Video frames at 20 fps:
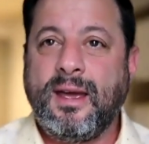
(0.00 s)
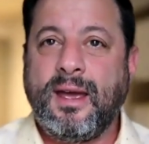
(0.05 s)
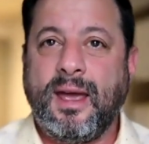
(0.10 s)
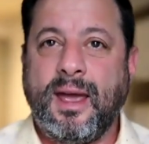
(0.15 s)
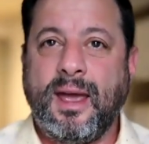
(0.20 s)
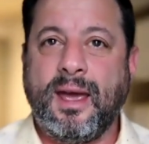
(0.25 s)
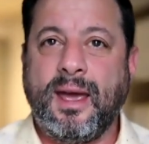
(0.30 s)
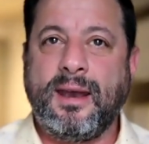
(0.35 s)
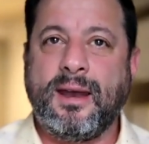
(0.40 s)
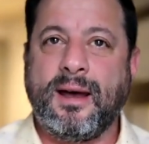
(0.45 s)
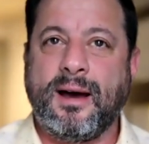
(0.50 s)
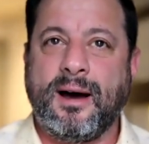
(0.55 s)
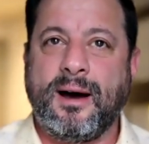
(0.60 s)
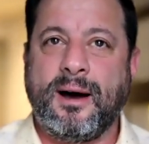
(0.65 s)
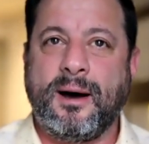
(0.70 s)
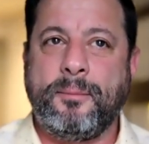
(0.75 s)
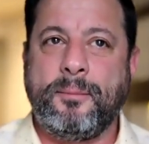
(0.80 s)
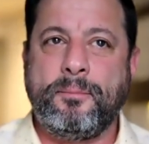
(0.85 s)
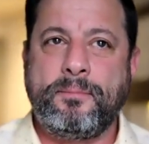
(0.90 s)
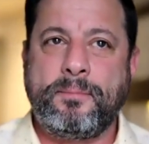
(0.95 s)
And
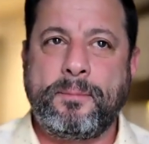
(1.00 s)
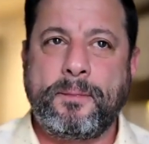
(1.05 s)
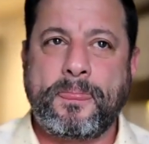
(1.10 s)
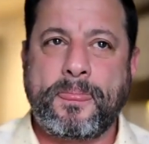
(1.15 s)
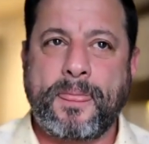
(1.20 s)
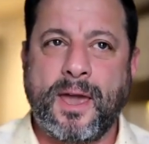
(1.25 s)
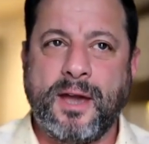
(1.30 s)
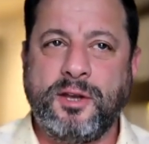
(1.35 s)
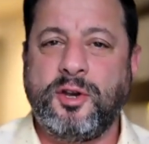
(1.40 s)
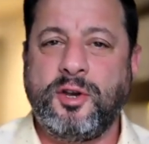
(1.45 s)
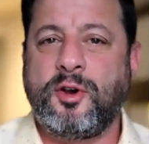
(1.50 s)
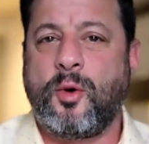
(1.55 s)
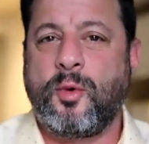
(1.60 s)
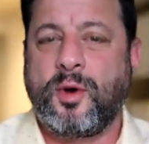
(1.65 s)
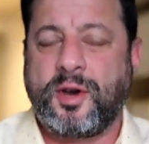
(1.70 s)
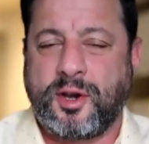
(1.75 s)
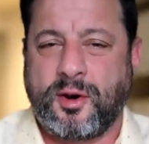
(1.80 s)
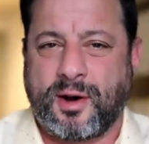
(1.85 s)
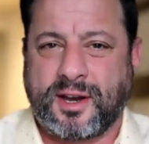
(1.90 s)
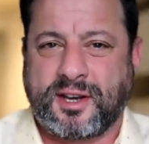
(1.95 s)
you know,
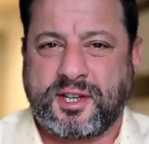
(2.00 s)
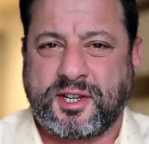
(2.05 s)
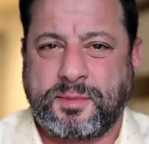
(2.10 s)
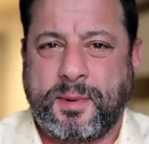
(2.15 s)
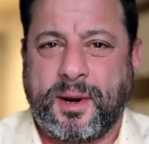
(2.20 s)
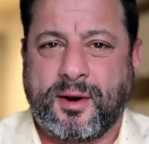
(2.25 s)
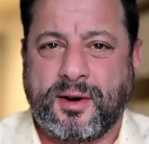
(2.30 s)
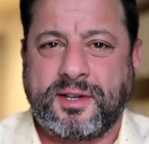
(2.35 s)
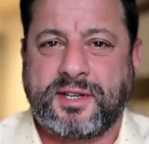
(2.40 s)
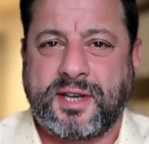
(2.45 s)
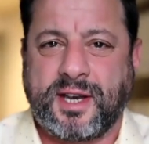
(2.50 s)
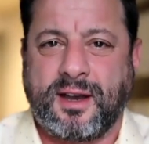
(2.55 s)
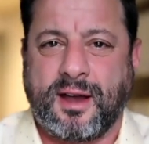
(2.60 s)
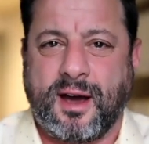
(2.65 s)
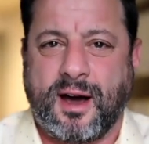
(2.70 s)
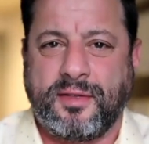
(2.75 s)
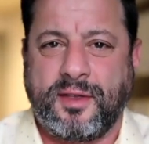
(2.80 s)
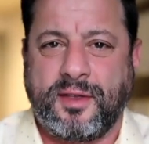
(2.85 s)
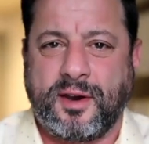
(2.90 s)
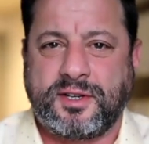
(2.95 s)
when you're experiencing
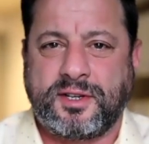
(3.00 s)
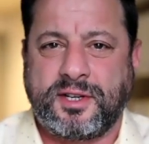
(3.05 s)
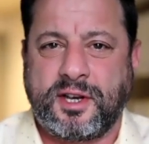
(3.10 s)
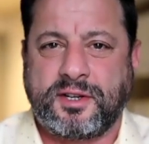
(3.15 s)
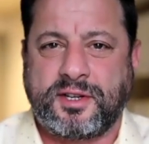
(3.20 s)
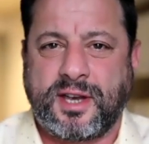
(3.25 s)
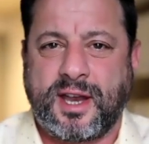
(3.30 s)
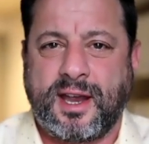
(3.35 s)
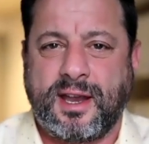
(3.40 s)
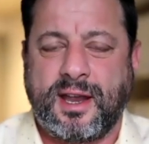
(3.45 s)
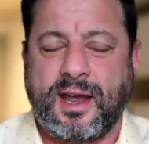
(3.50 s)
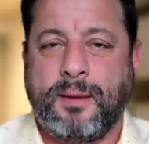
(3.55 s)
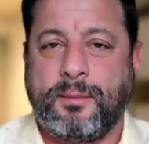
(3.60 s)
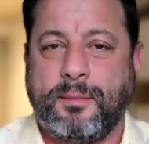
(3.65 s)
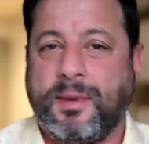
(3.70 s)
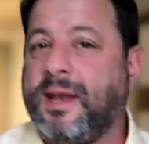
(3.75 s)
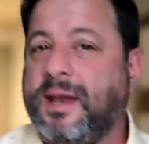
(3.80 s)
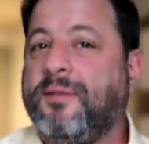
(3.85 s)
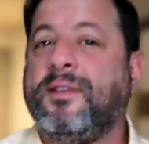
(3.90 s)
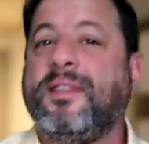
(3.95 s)
God, there's just
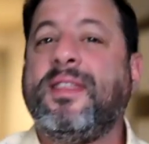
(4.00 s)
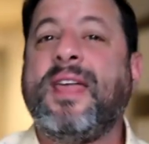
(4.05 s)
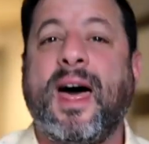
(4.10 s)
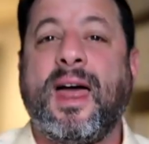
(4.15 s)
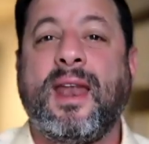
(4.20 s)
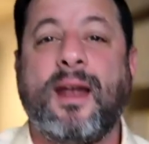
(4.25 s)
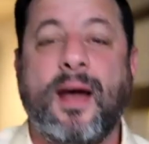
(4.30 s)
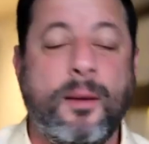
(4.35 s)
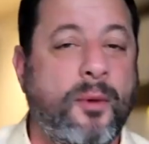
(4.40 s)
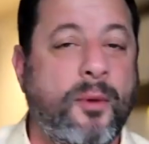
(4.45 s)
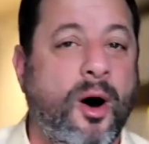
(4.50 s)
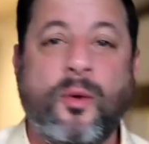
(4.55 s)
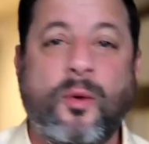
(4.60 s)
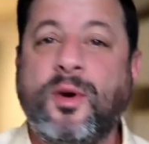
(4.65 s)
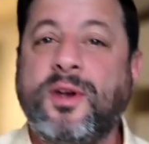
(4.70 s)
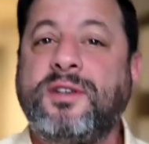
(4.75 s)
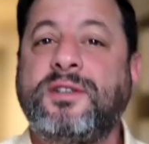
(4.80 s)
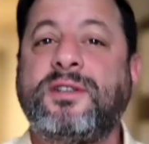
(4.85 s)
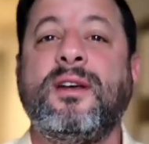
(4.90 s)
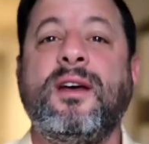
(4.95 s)
but even that,
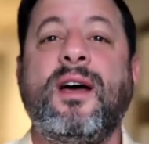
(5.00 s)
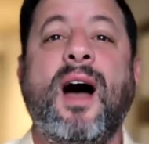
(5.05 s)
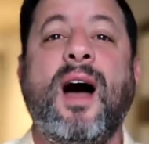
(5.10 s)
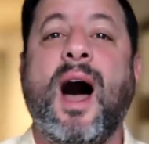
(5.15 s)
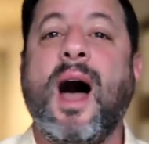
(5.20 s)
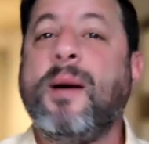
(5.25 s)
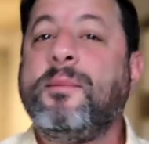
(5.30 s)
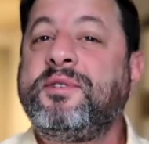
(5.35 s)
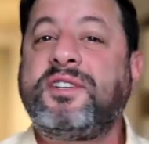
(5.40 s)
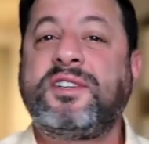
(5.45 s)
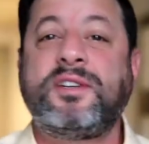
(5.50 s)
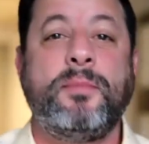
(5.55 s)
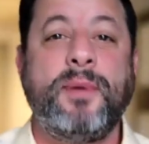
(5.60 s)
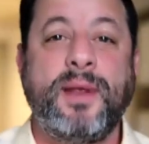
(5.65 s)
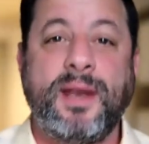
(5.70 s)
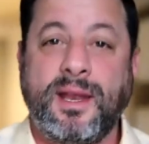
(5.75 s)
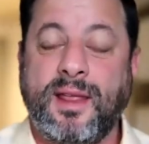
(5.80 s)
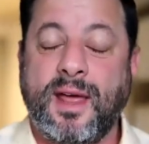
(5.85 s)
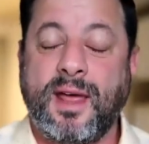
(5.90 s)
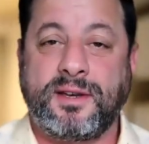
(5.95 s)
I'm
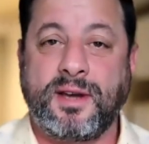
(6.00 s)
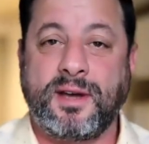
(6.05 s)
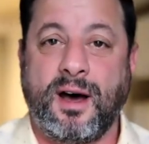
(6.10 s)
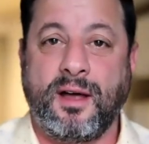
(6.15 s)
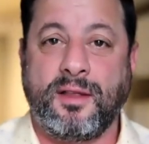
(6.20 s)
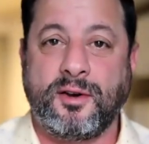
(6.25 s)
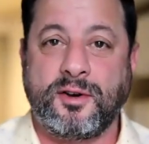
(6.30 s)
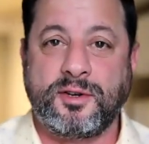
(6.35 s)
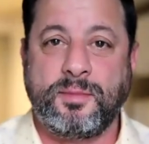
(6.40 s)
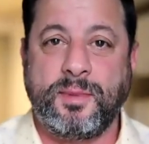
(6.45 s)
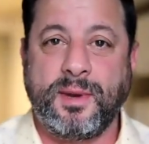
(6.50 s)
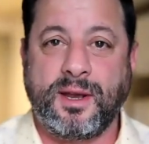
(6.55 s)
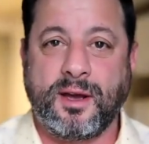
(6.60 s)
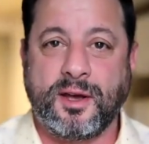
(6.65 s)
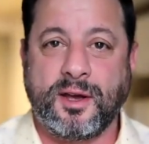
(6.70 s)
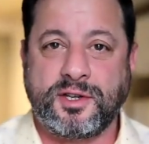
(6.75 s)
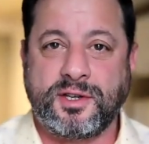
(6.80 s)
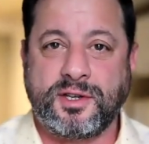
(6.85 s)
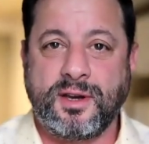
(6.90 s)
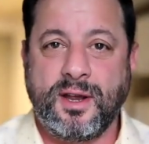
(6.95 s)
submitting that to others
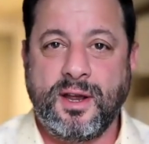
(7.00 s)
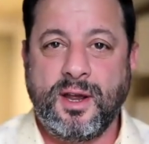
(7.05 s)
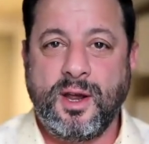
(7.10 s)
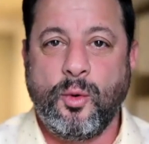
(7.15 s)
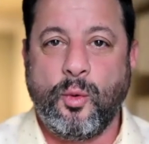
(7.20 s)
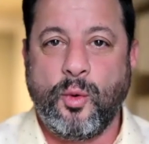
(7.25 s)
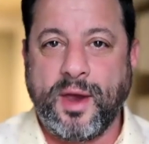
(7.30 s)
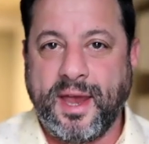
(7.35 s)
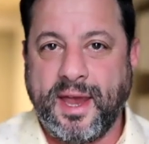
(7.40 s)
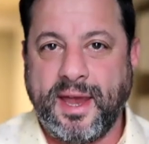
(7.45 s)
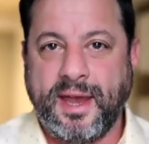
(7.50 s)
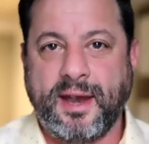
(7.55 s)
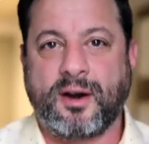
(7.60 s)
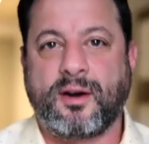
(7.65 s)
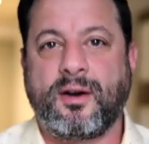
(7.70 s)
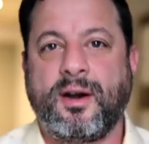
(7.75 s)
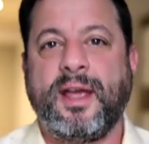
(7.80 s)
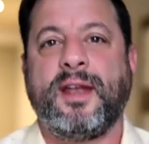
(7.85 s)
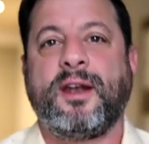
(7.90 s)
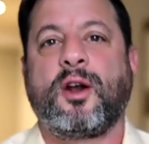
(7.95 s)
because we
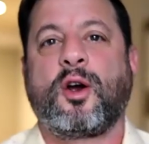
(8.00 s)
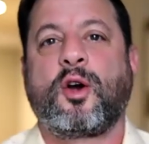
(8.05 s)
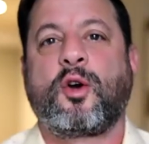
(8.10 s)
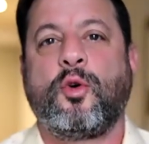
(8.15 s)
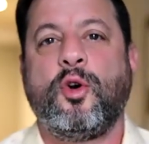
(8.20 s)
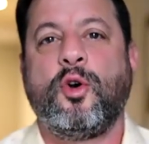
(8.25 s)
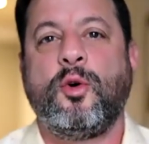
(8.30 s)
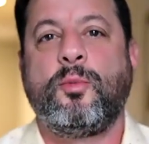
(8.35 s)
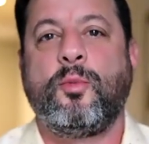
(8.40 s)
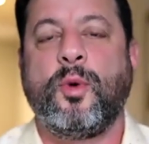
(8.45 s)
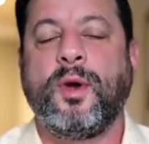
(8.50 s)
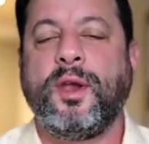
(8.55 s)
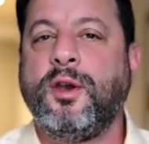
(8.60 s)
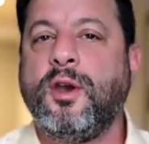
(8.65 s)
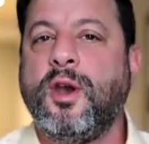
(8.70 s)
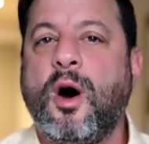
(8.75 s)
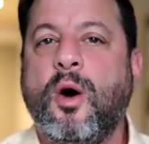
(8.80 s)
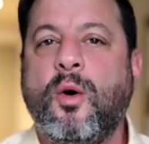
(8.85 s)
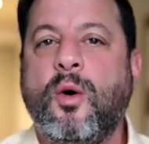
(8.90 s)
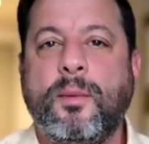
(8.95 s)
hear in a group, we
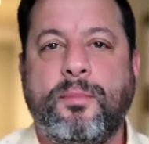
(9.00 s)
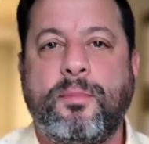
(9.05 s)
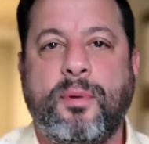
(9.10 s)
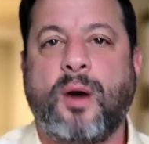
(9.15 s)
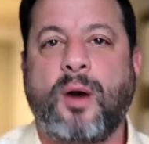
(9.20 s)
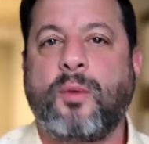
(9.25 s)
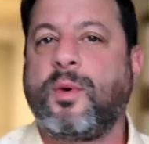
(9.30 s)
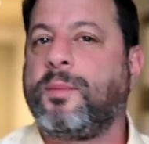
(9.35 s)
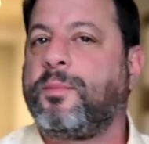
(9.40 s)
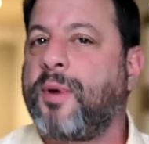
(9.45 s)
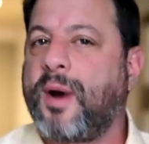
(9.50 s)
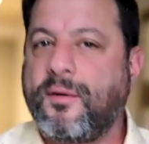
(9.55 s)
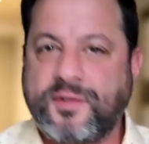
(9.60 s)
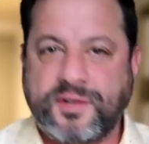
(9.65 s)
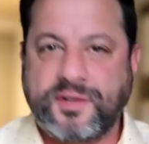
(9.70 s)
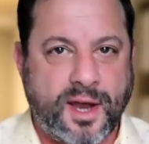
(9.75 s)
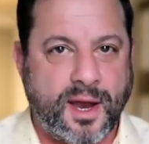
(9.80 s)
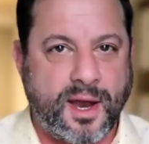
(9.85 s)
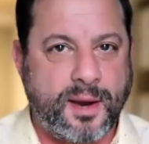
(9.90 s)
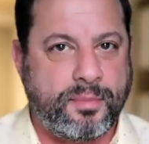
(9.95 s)
know in part, we
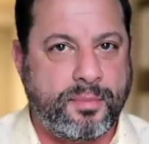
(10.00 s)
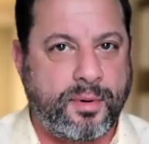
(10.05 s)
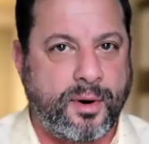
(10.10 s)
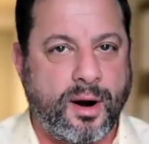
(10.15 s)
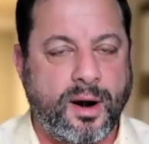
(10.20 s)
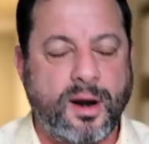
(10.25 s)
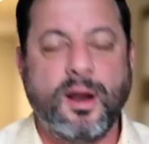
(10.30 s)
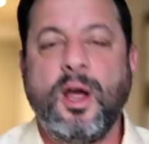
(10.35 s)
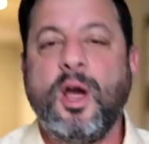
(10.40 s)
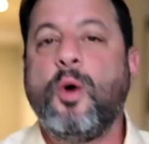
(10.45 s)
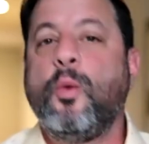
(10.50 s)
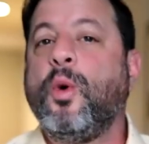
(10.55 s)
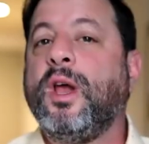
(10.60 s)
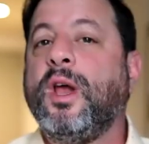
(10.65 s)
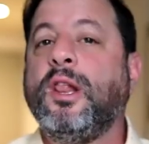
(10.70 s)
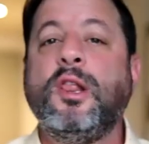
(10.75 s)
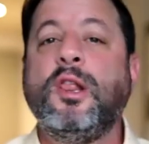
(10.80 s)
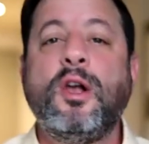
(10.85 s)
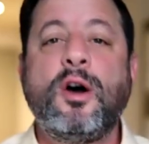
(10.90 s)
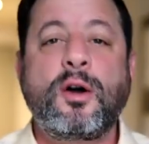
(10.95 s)
prophesy in part, we
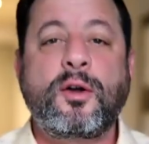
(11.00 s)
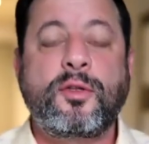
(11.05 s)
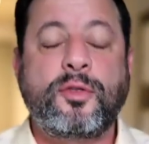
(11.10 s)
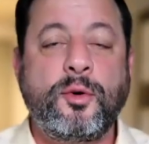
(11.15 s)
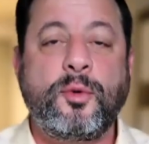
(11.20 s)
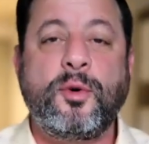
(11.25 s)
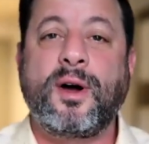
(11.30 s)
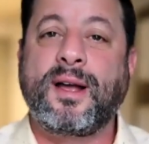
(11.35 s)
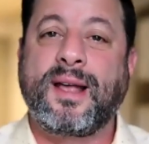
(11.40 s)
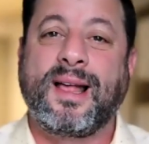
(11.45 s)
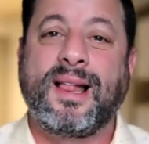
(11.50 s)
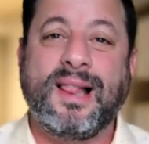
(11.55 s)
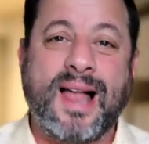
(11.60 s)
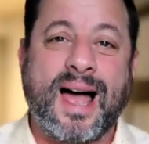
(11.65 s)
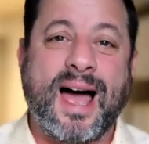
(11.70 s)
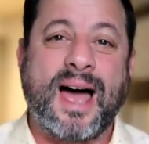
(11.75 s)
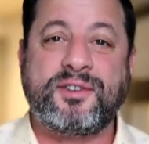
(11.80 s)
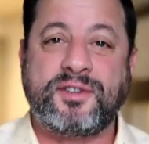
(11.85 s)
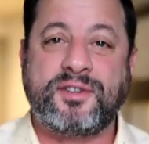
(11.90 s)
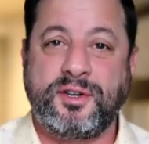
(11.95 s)
look through a
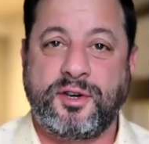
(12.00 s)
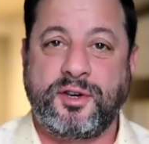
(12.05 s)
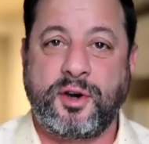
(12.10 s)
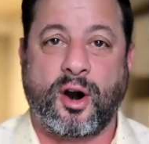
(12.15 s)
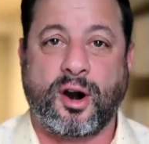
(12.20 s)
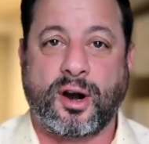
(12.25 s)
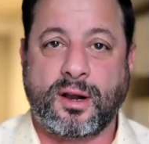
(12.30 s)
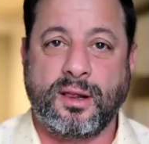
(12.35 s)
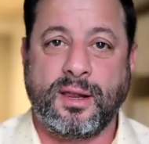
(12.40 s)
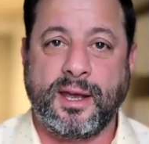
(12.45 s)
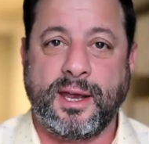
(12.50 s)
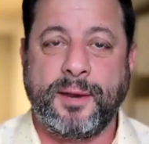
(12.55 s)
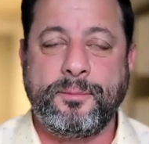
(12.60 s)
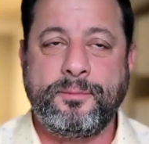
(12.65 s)
glass darkly.